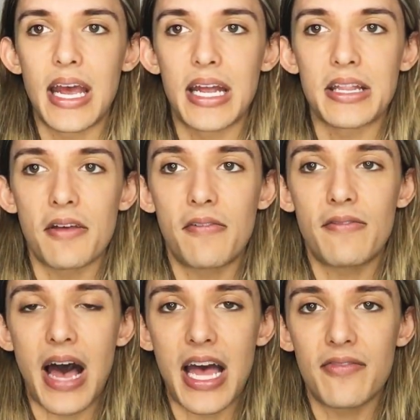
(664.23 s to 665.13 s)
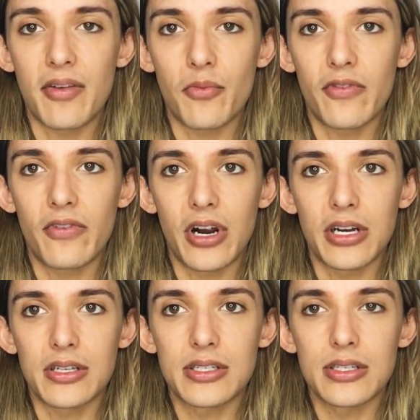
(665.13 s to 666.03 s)
and the Five in
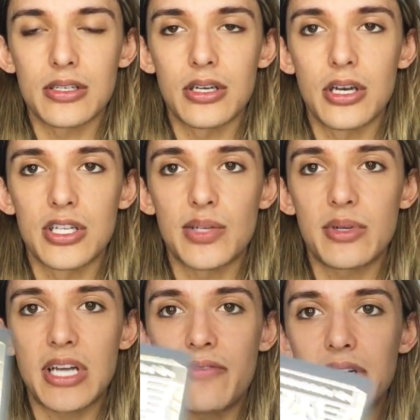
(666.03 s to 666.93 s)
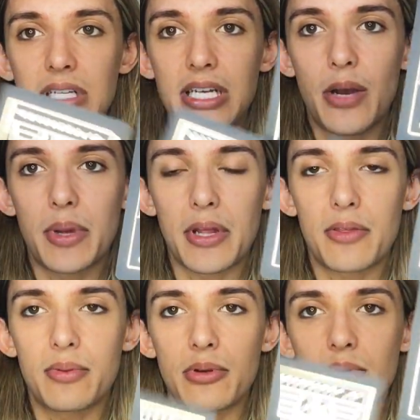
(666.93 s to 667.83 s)
reverse. So we're definitely going
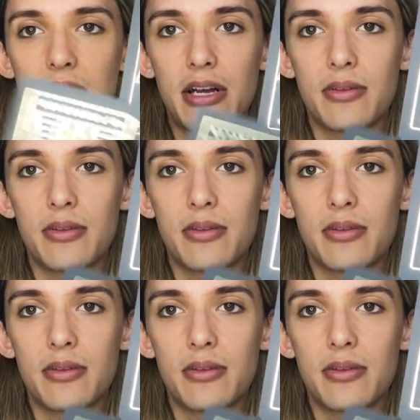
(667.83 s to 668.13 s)
through,